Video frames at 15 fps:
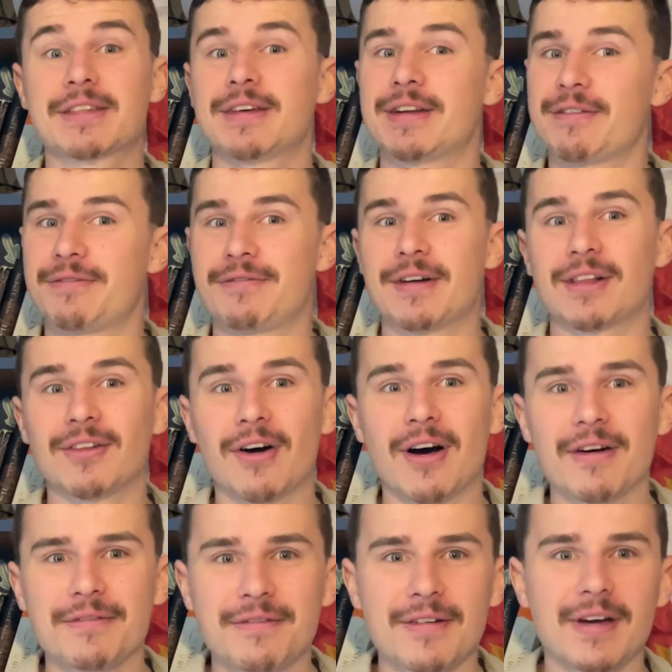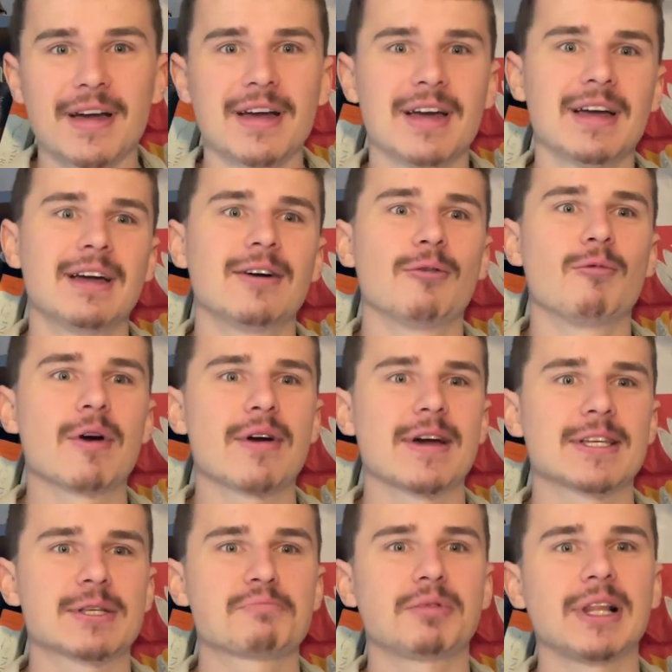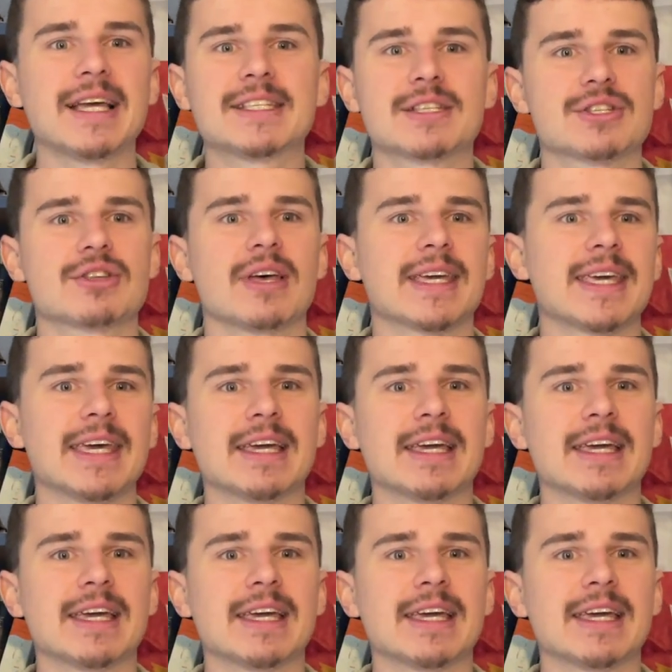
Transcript: that it fell off, whereas places like